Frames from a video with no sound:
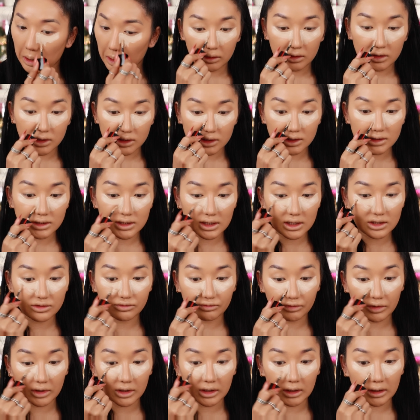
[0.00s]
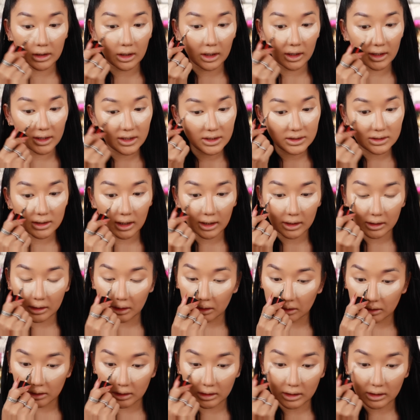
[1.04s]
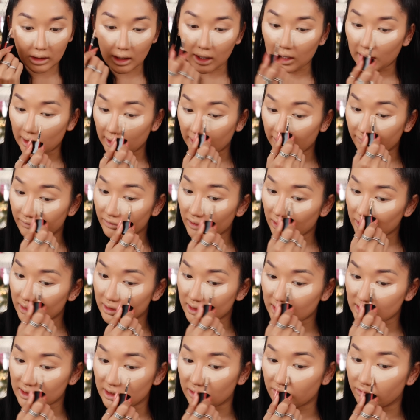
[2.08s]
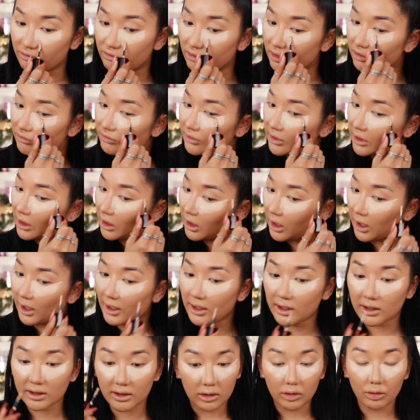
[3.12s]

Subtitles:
This concealer is really nice, like the colour, even though it does look really light.